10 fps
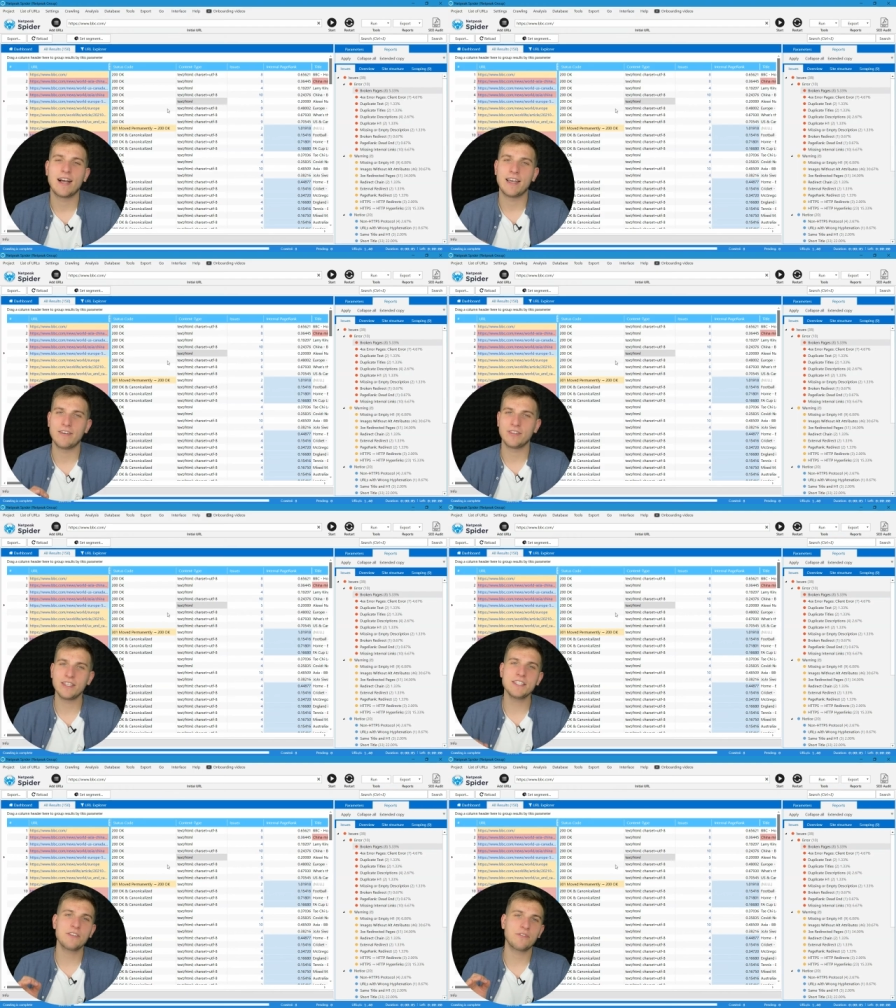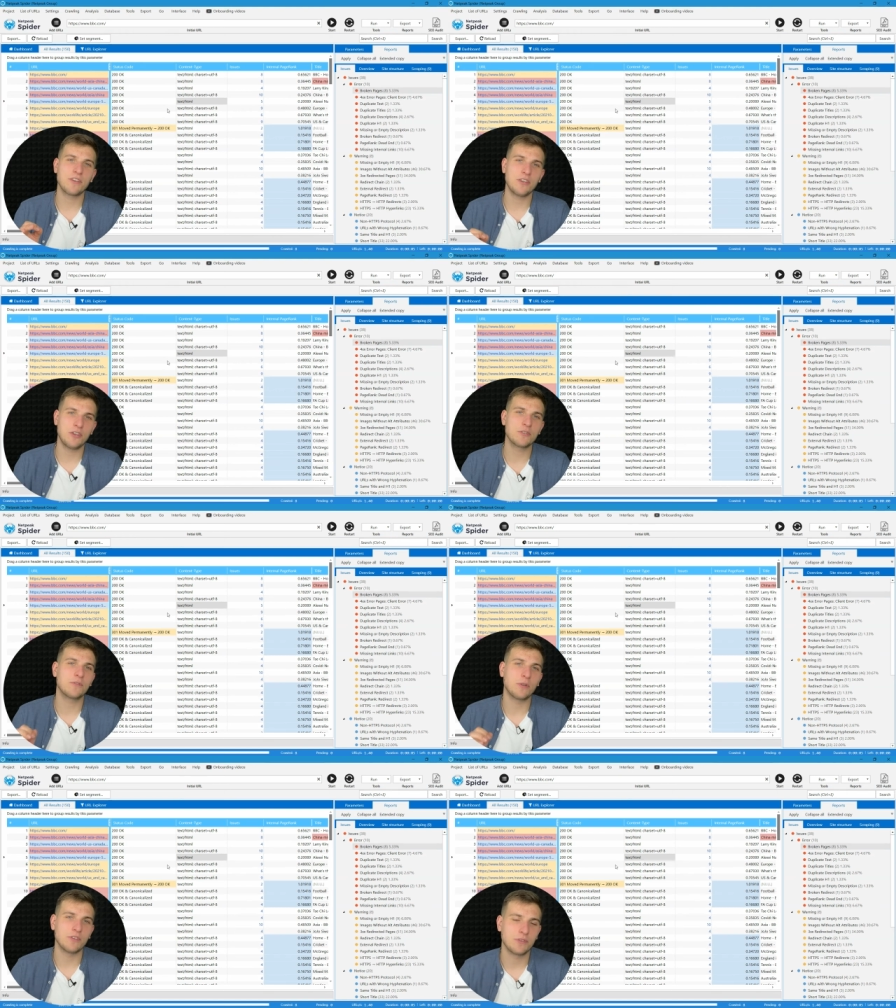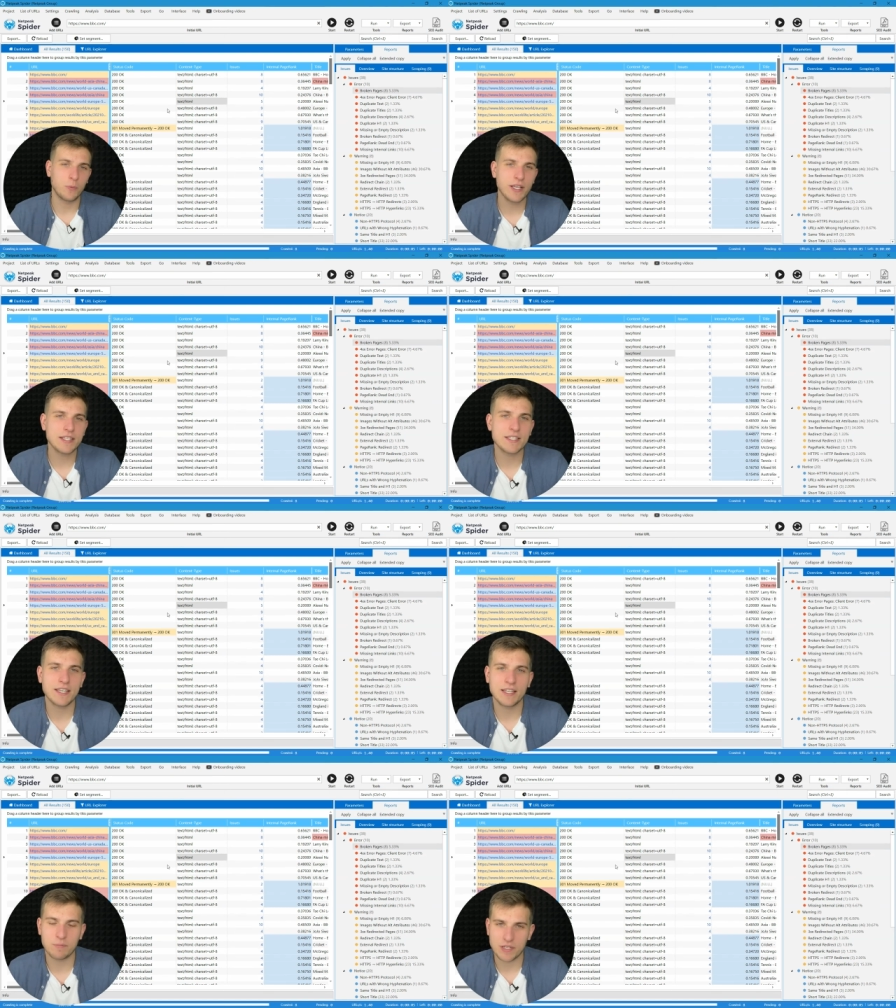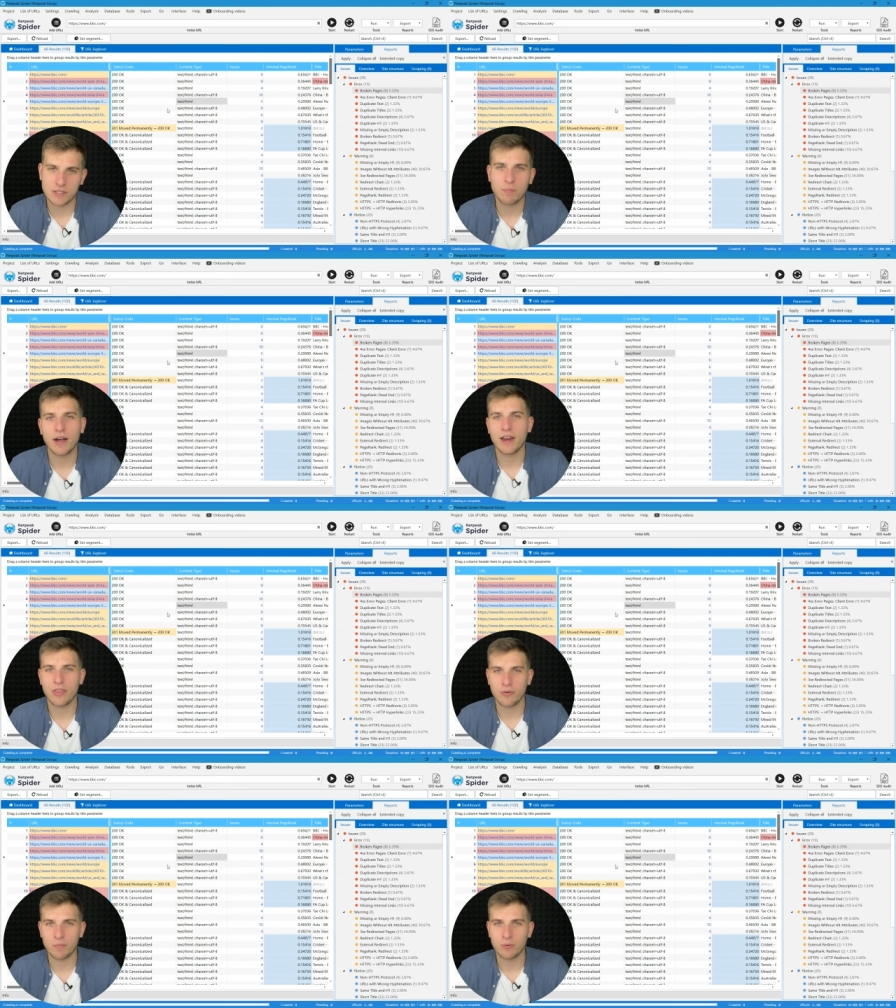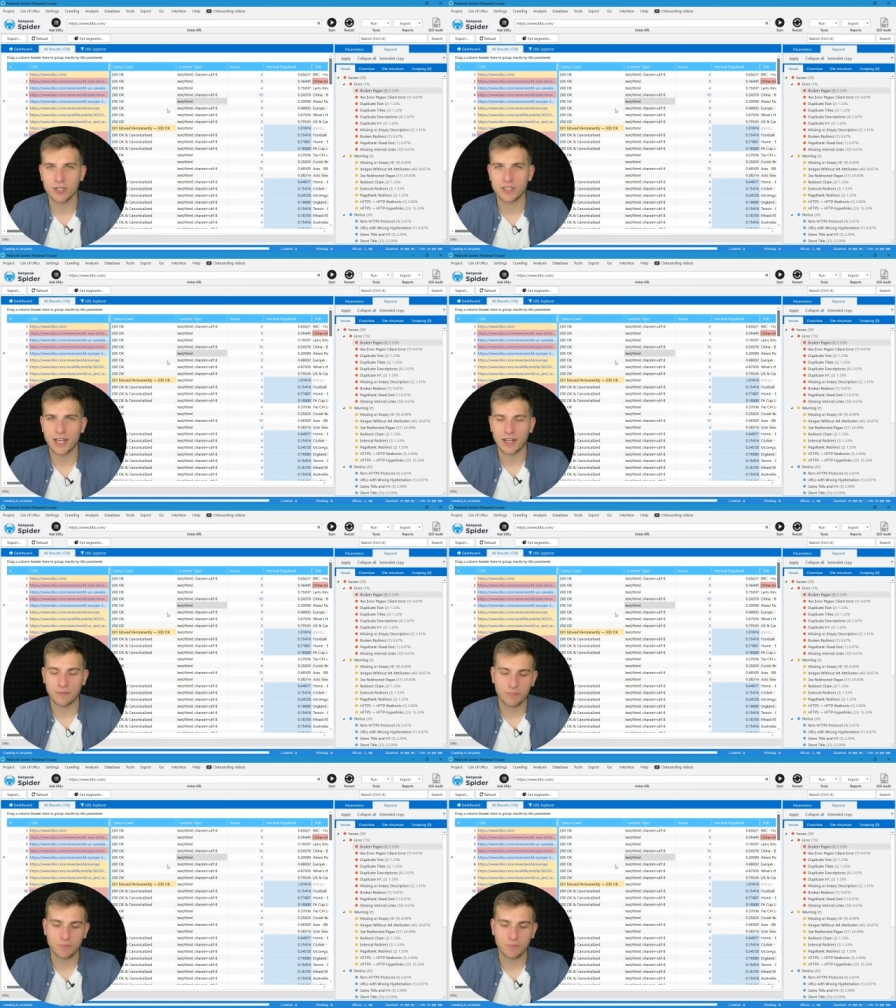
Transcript: I have a list of useful tweaks in Netpeak Spider three point ten.